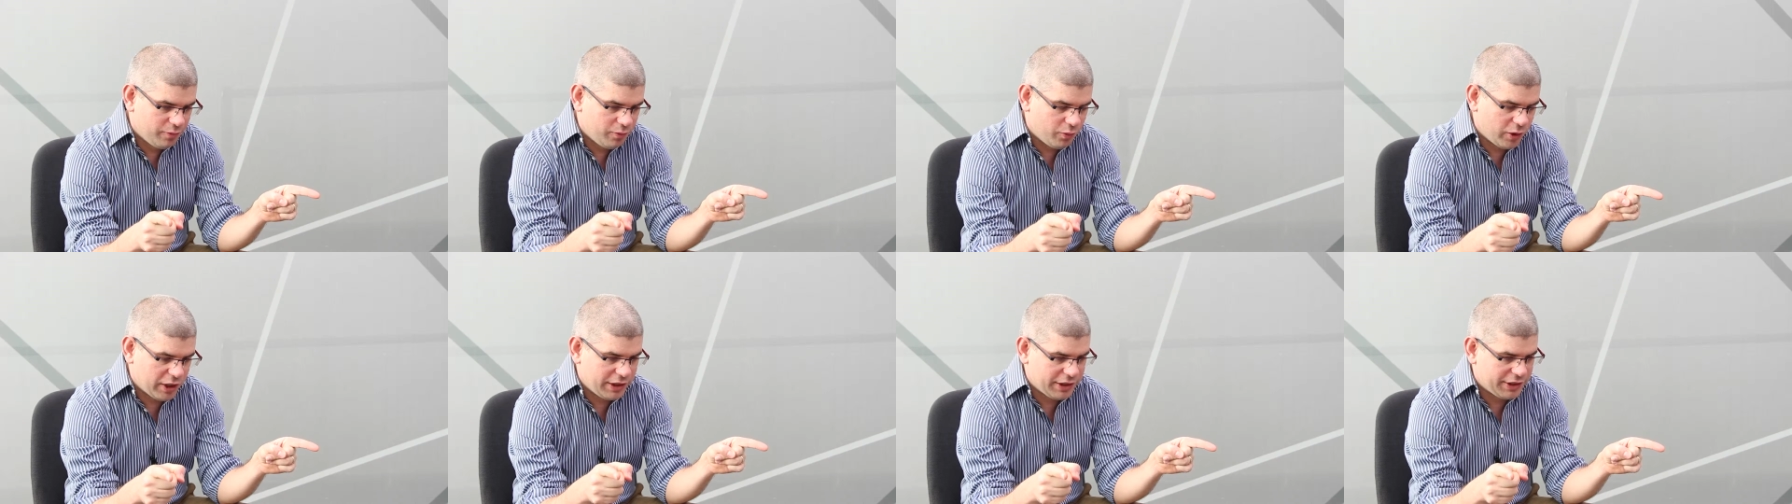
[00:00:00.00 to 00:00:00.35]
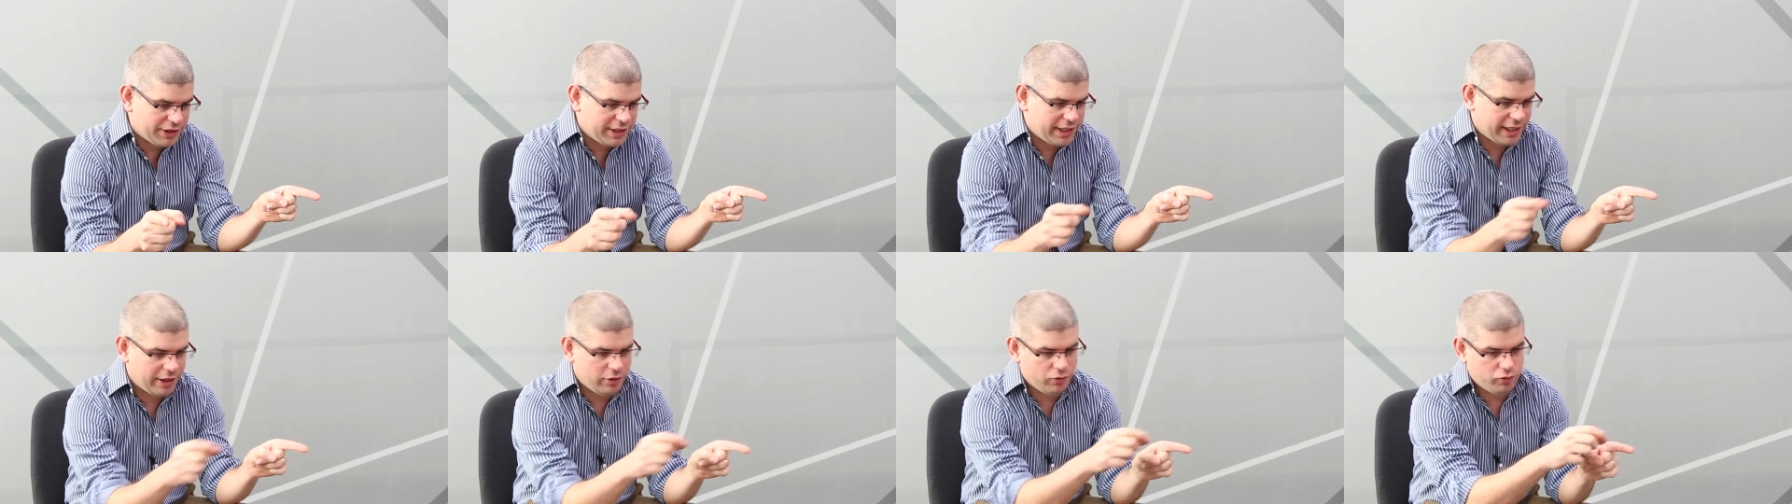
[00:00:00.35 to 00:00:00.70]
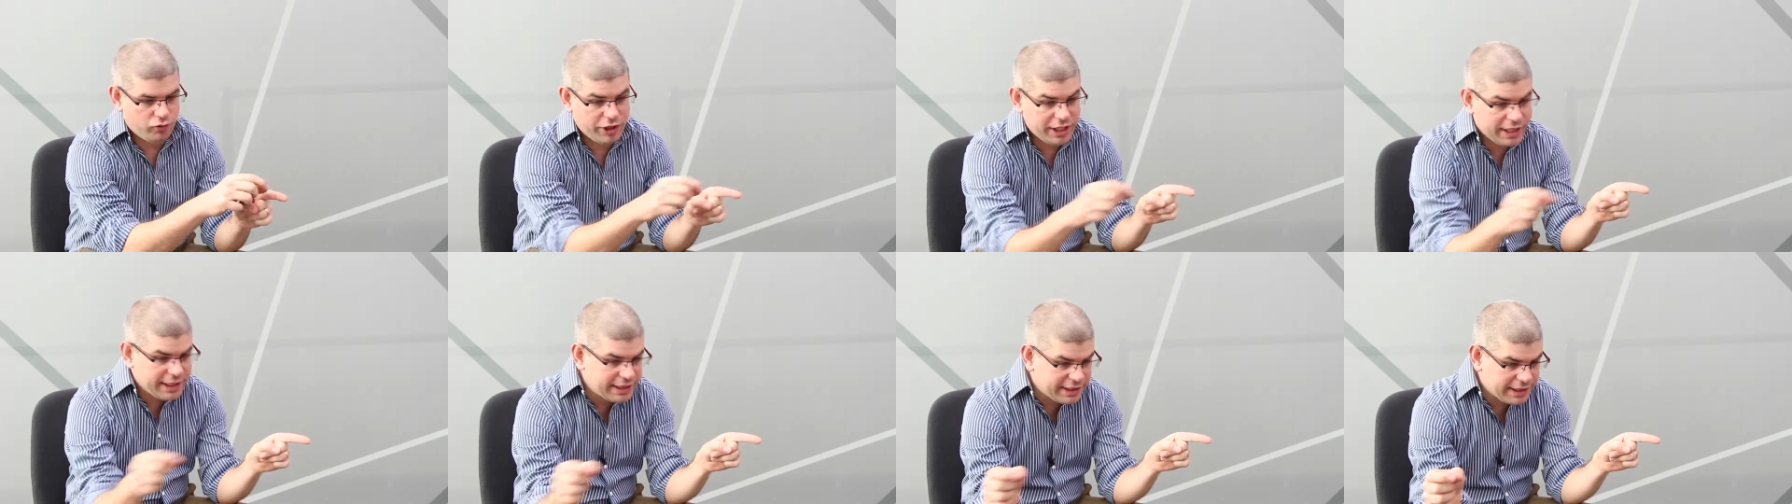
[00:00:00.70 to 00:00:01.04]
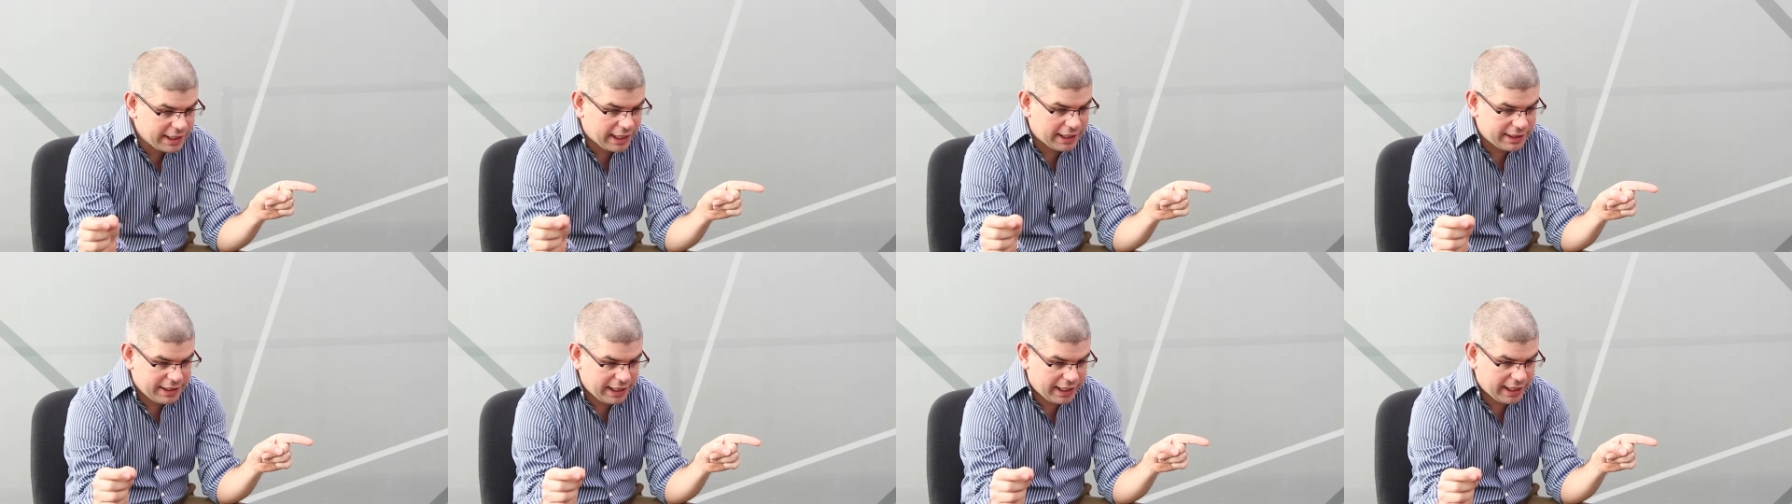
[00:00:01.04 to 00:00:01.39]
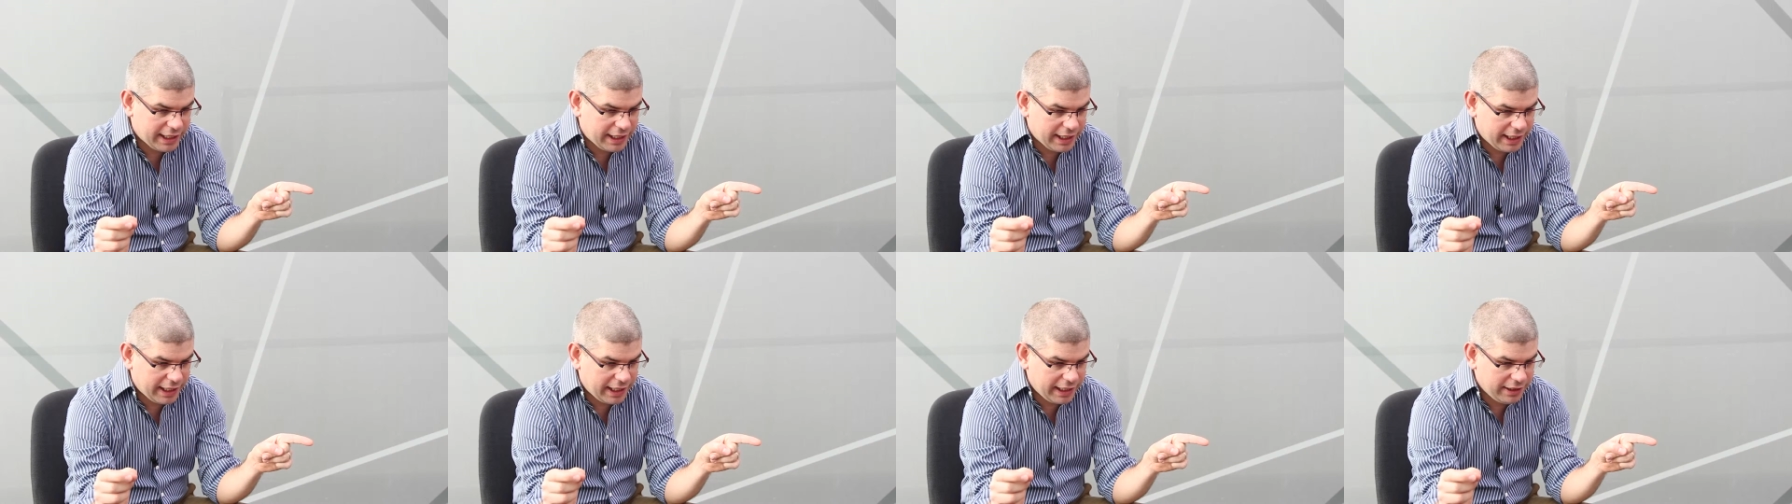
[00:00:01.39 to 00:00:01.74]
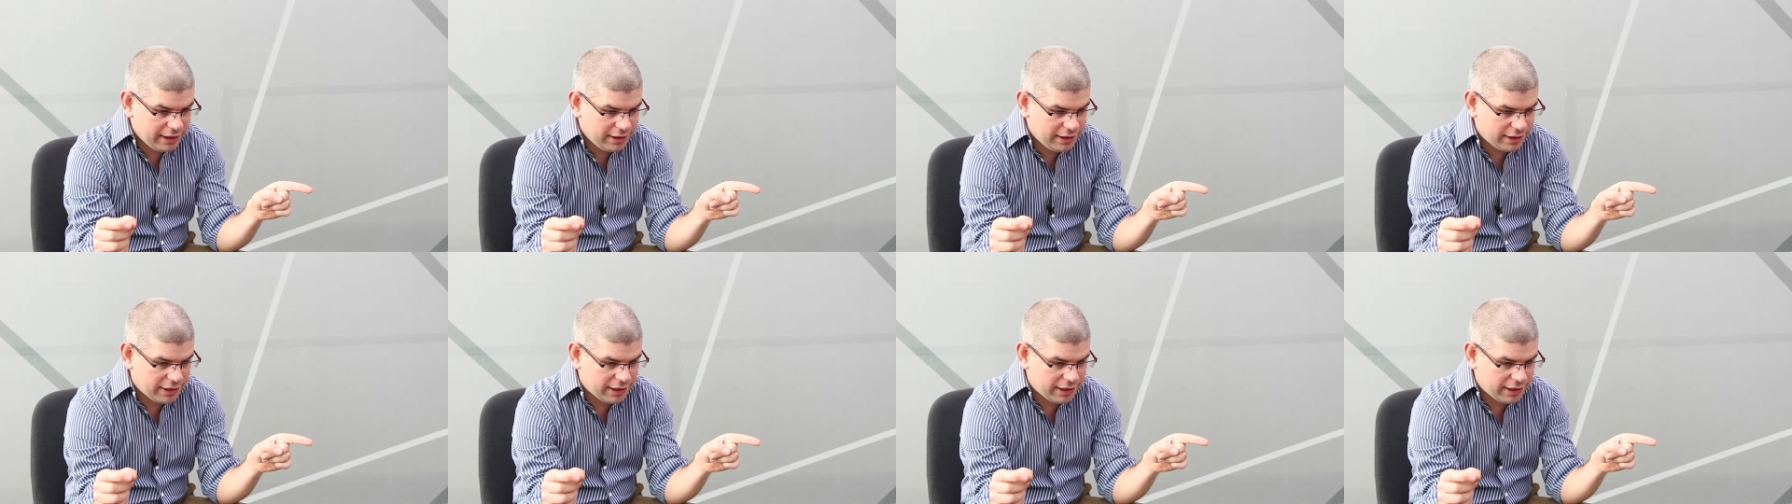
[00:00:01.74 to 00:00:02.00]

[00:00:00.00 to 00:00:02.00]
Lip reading: when the cell reads that DNA,